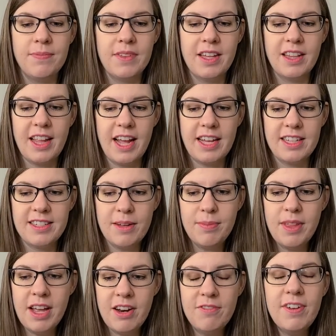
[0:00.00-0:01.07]
like
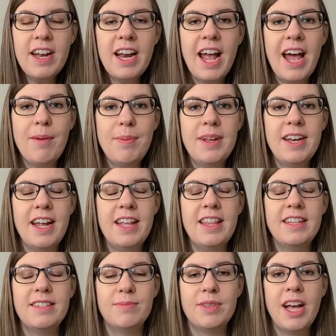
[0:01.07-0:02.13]
an event happened and then
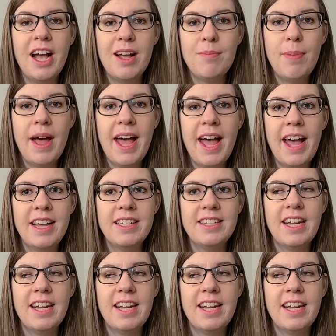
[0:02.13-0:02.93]
some time passed.